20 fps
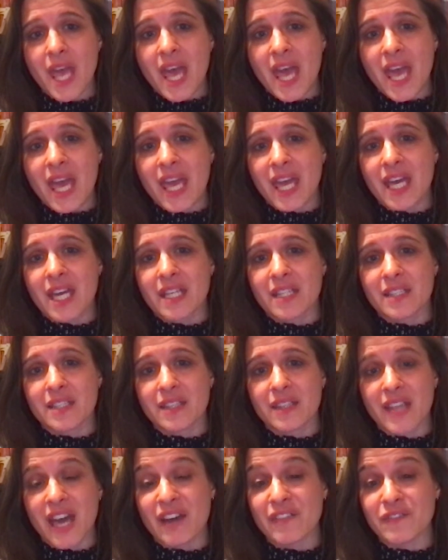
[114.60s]
And
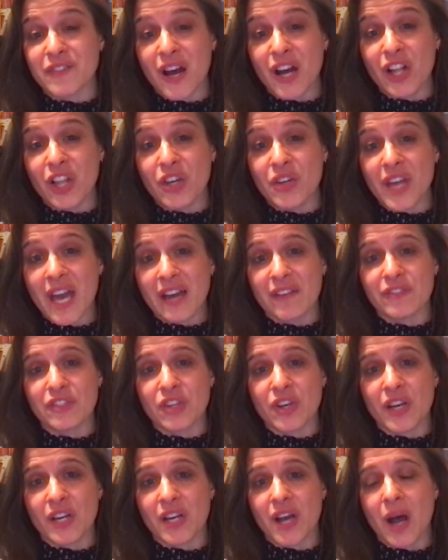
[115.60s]
that followed after
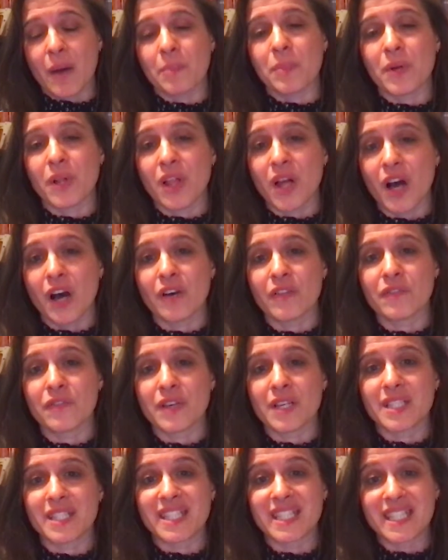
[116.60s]
a couple of
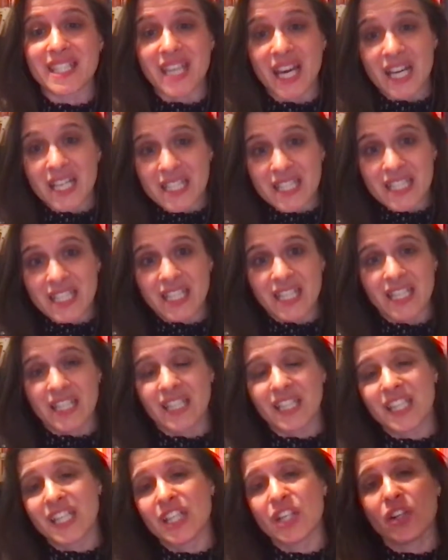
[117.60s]
dozen
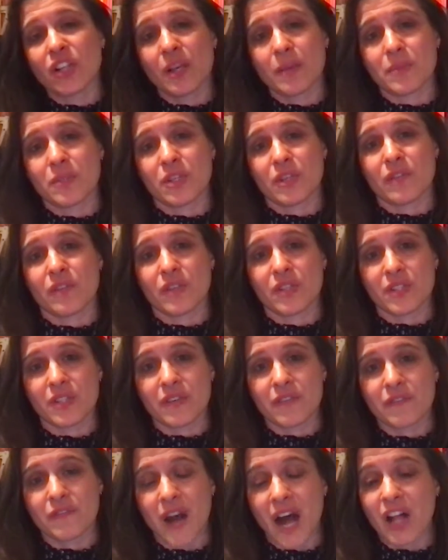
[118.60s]
legal observers
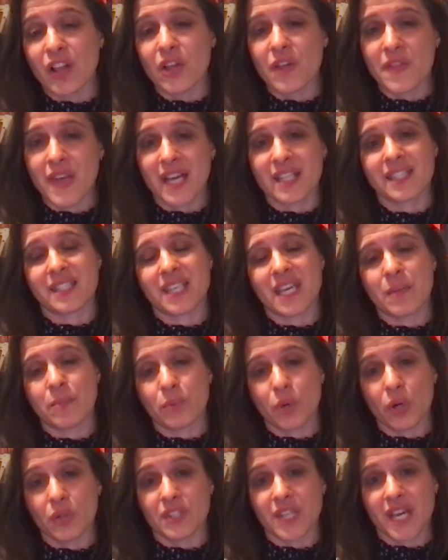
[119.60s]
followed that same
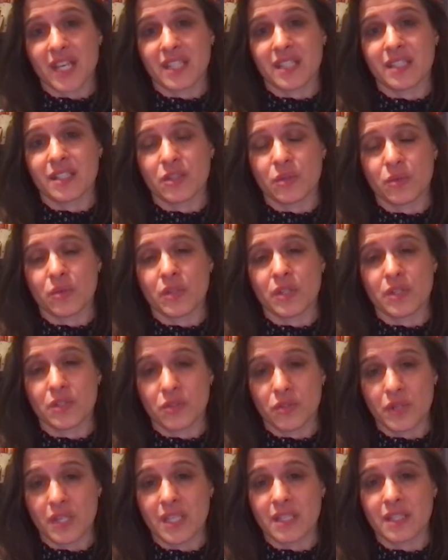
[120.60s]
protests through the
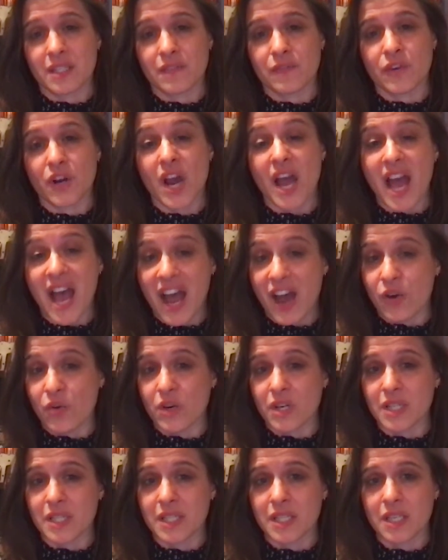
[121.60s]
streets for
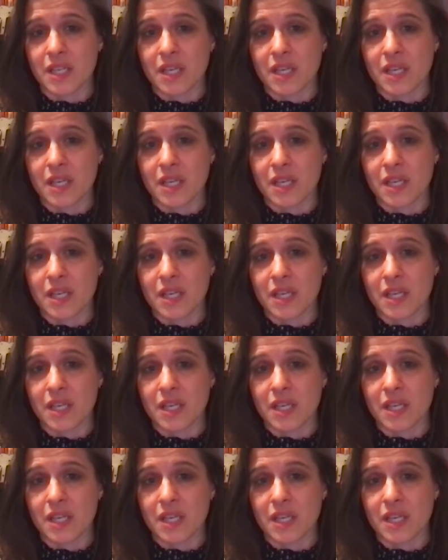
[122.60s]
hours.